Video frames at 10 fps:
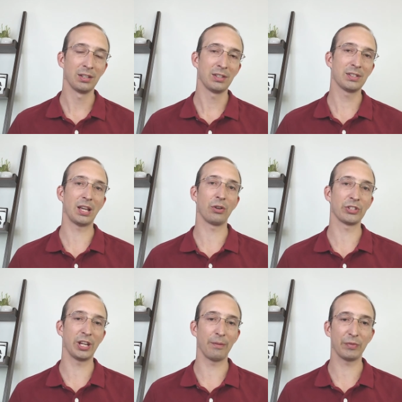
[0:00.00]

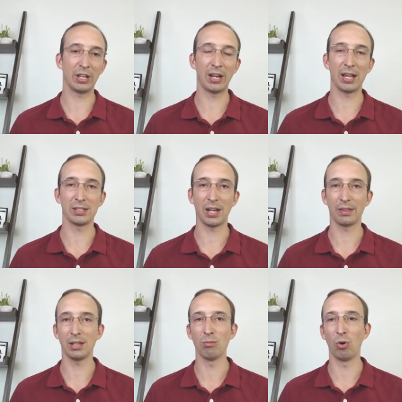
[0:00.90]
sells it and has
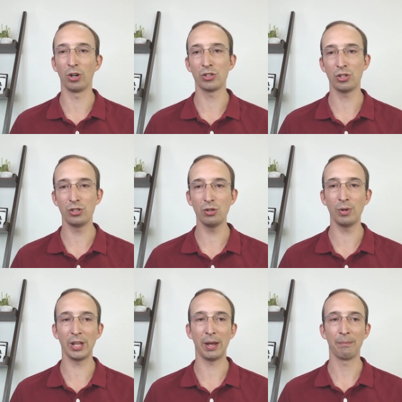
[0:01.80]
nothing more to do
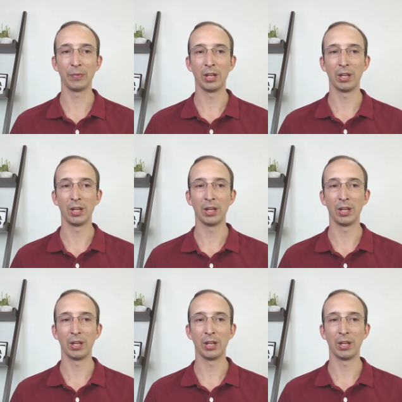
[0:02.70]
with it.